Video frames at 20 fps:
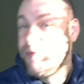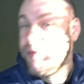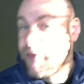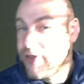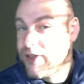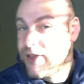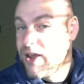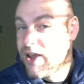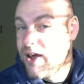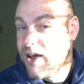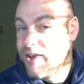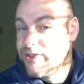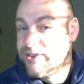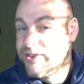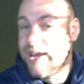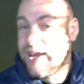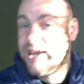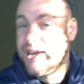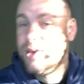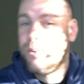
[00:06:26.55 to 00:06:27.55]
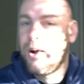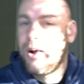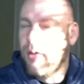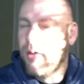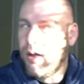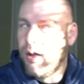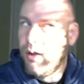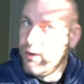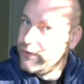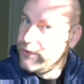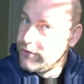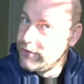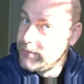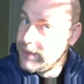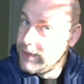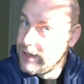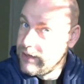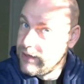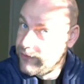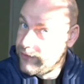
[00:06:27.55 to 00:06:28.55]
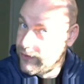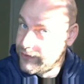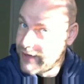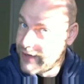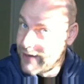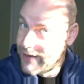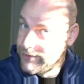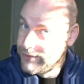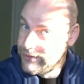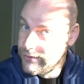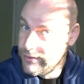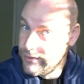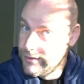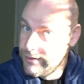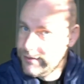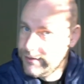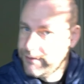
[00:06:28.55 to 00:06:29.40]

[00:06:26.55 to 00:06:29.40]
for the lost aid while also being a full-time student,